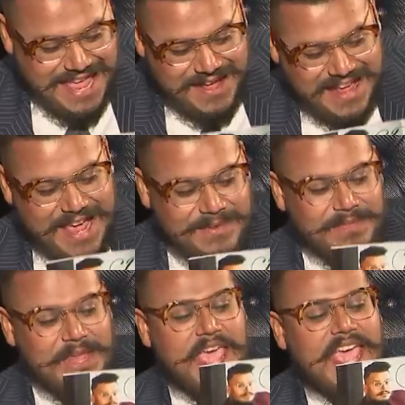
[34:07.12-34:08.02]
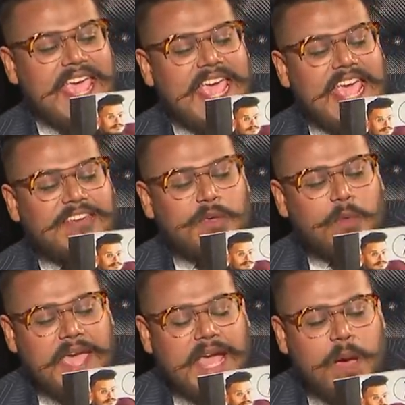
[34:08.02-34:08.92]
Okay. If you
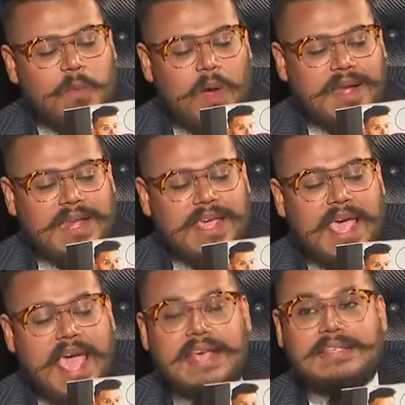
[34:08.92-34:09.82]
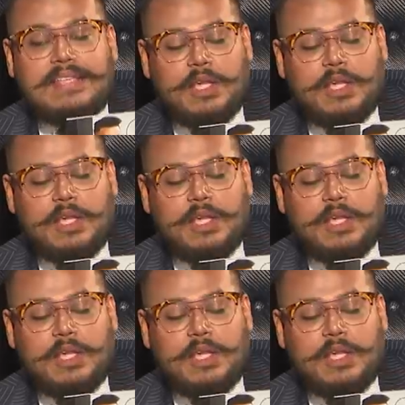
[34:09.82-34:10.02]
wake up one day as